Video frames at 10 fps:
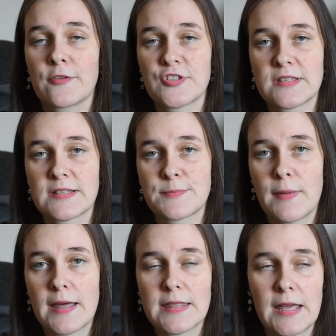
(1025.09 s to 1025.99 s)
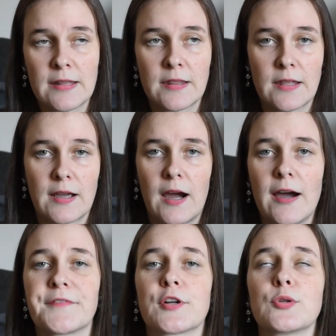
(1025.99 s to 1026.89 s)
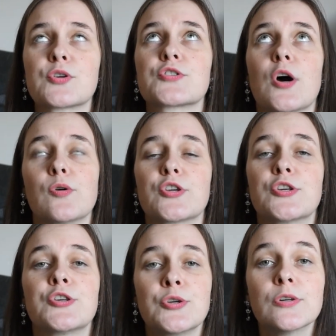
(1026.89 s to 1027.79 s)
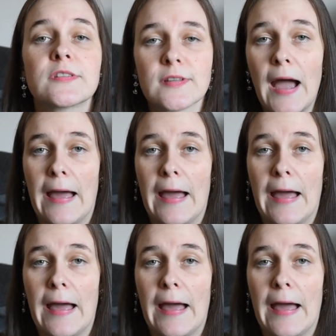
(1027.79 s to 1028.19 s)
out just this month, and the cover looks so cute.